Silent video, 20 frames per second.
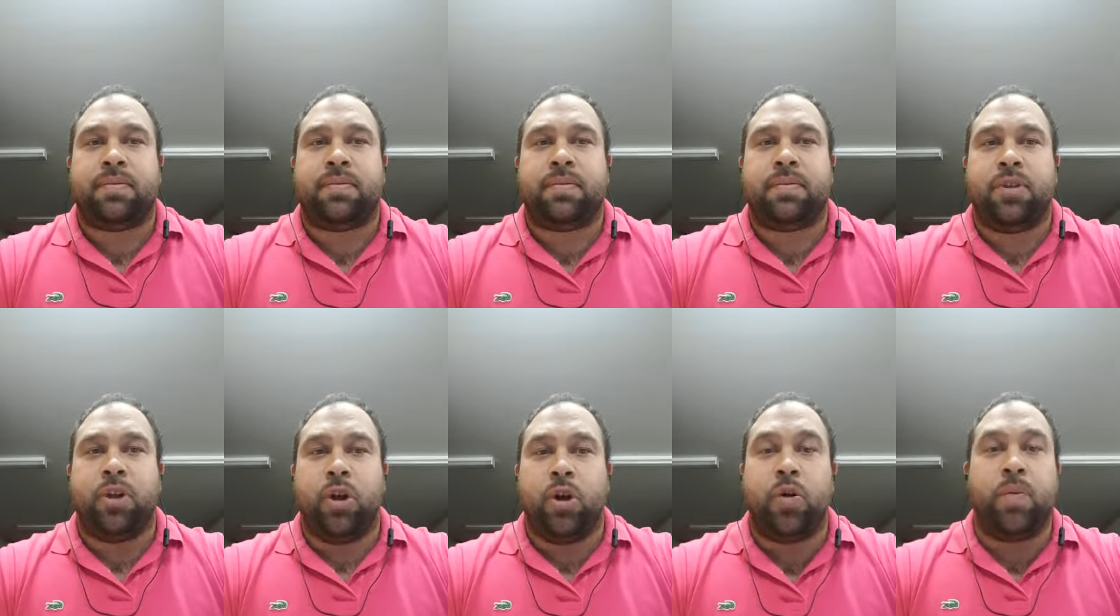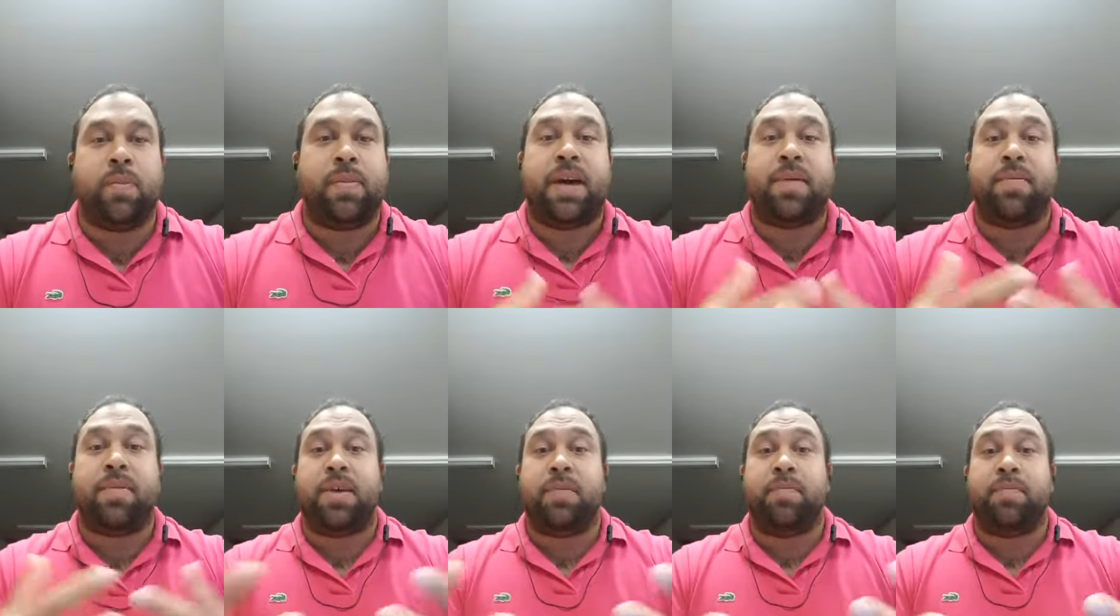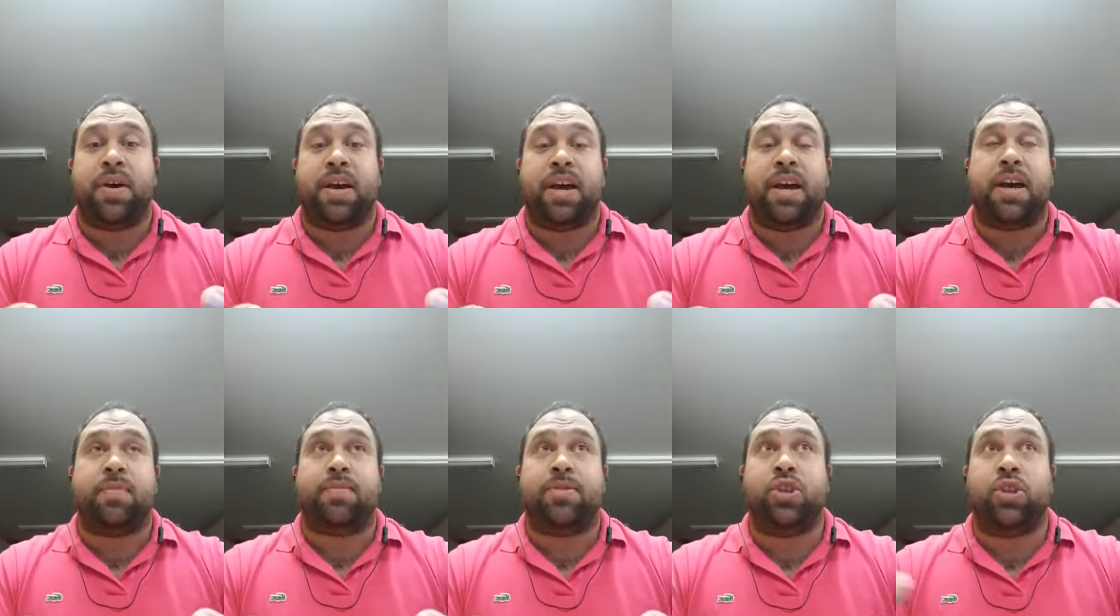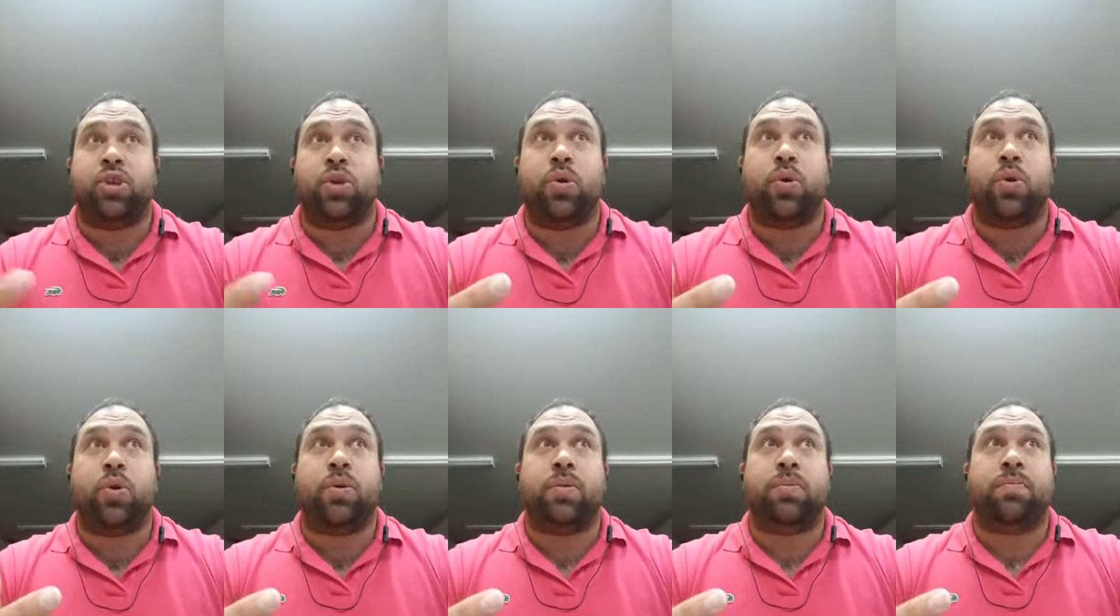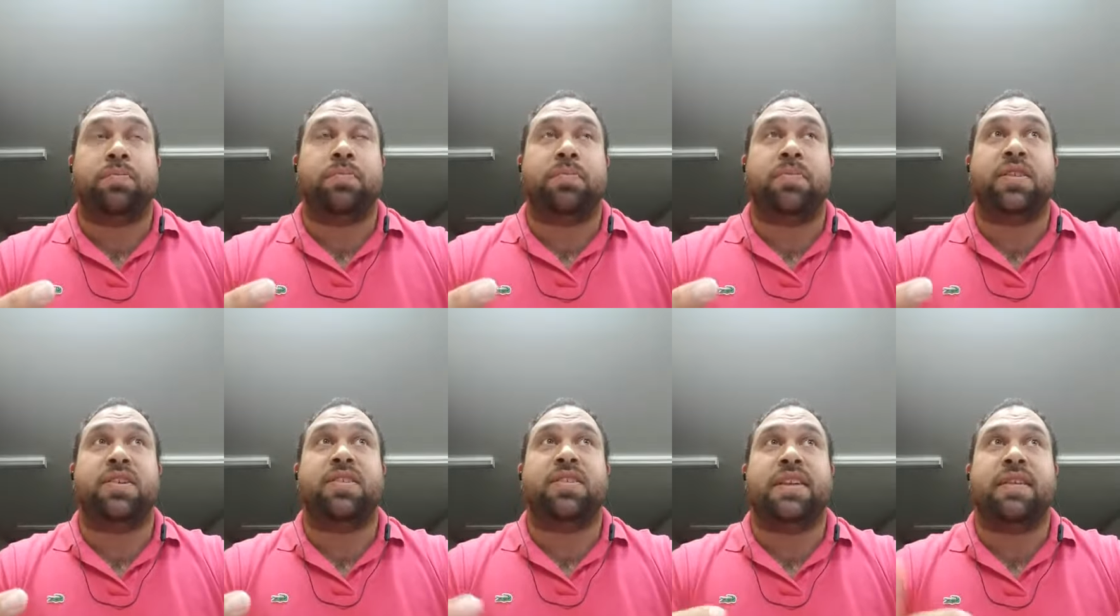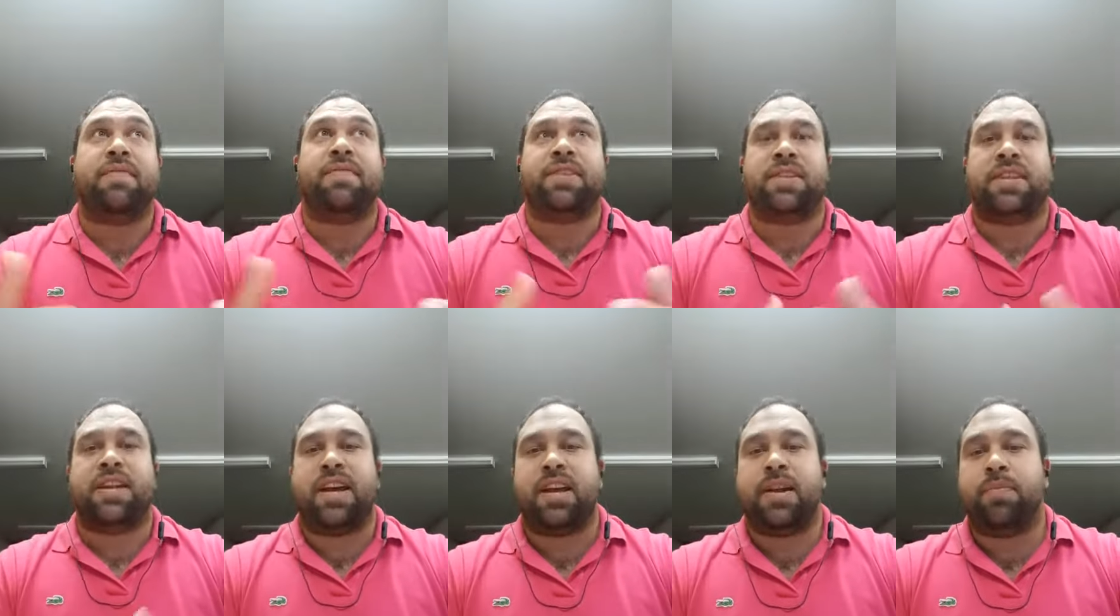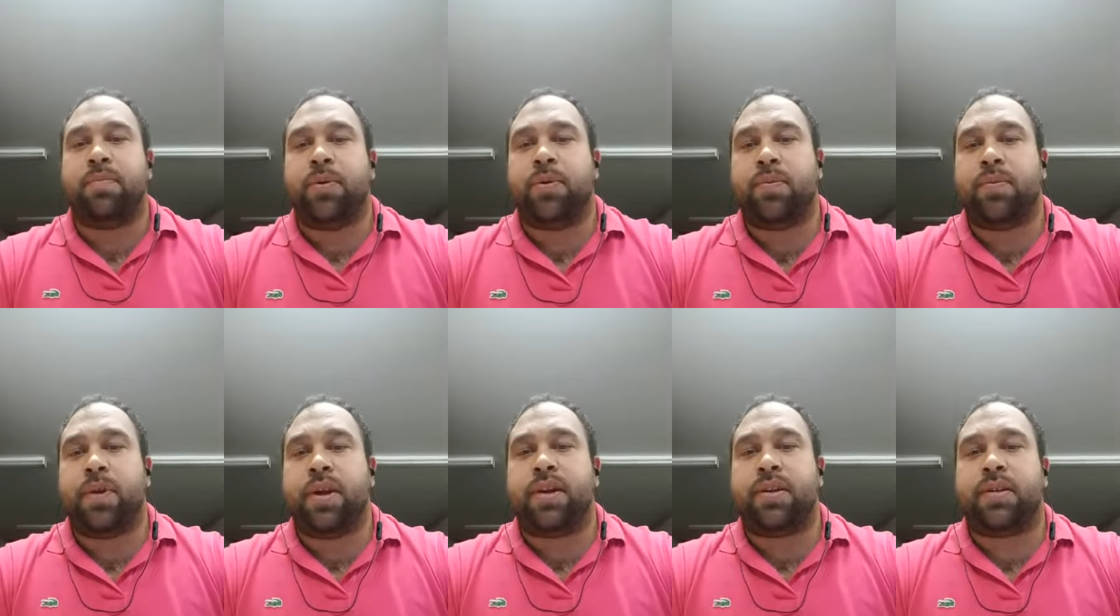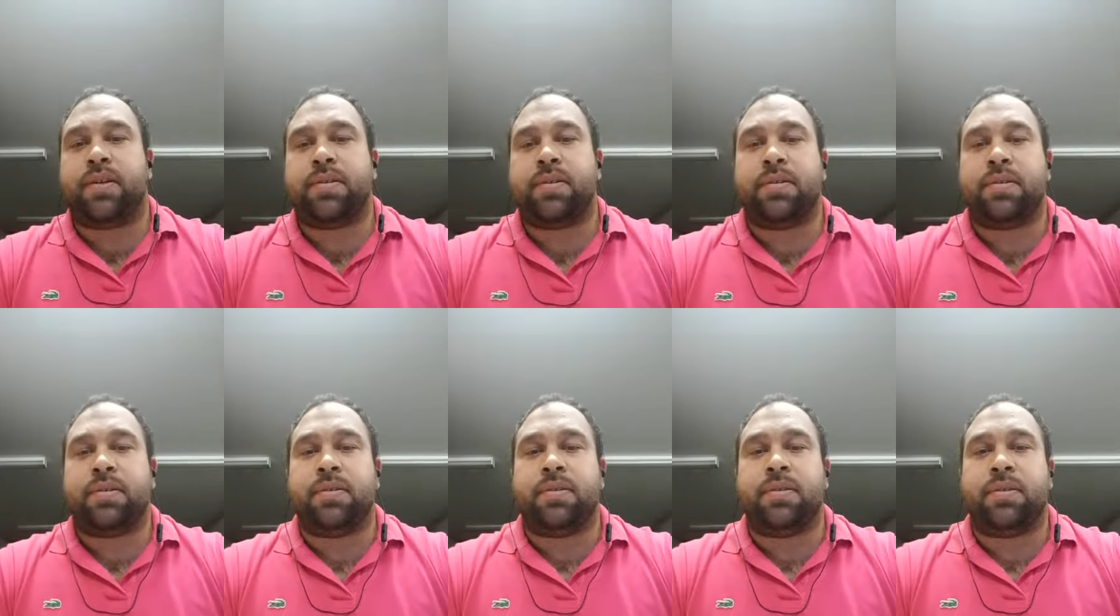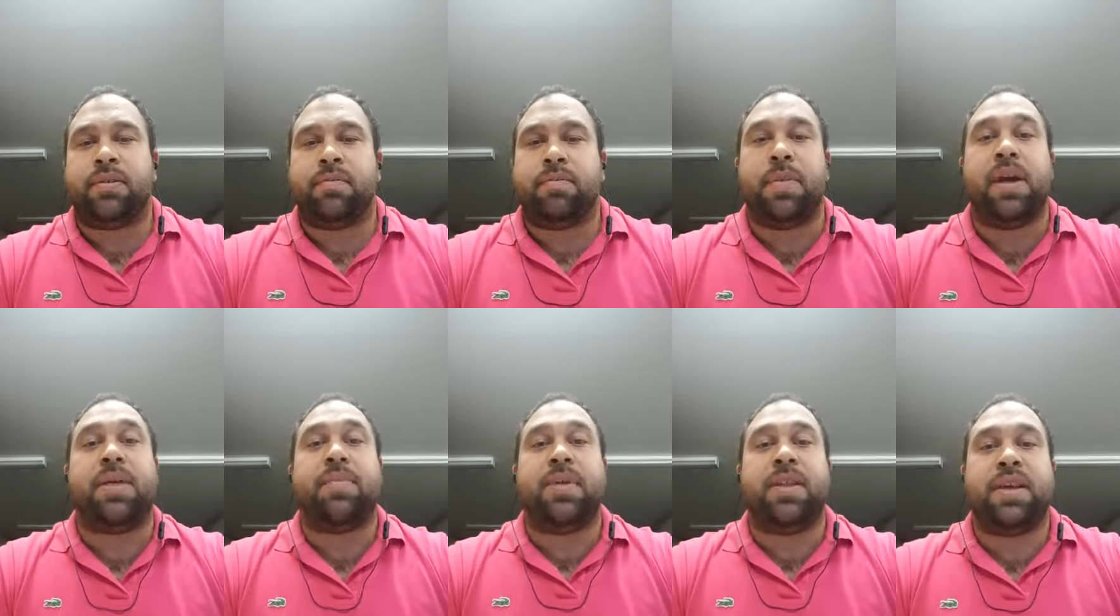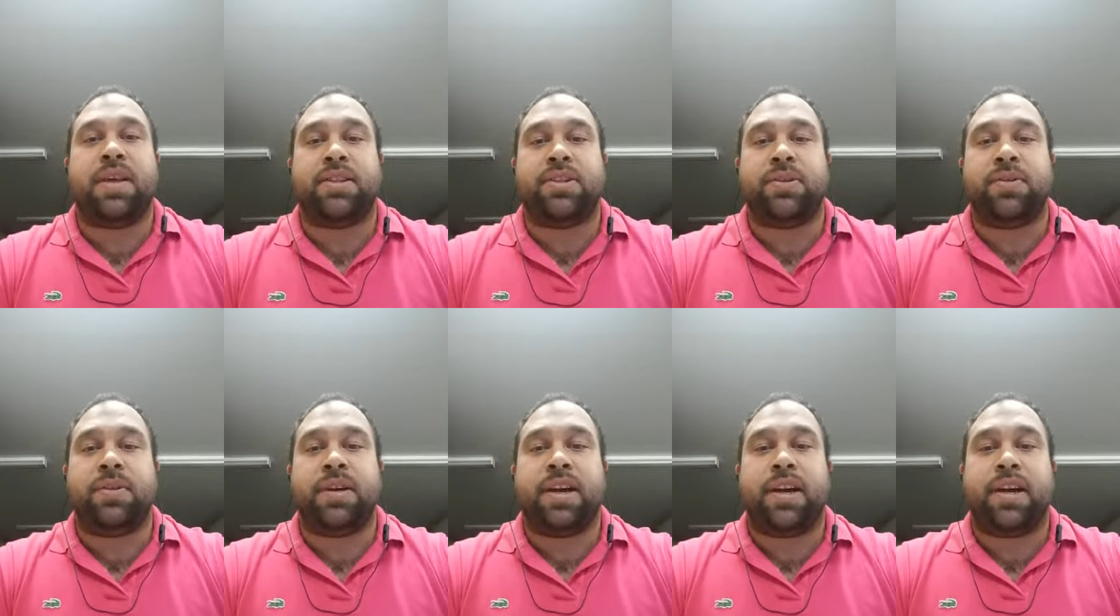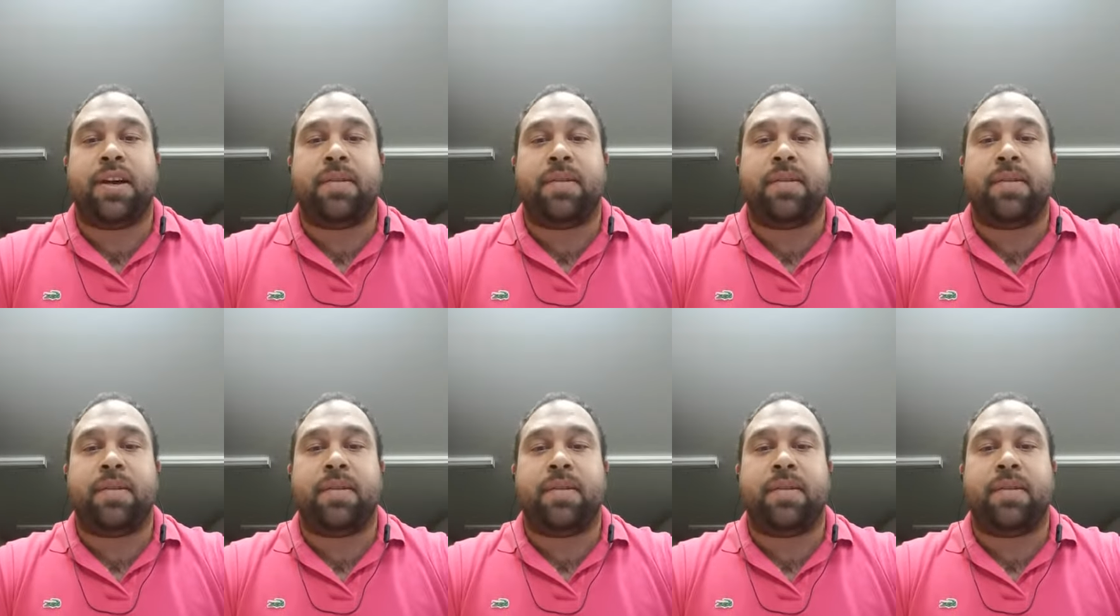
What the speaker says: Or maybe perhaps you're the devastating ball runner. Maybe that's your game.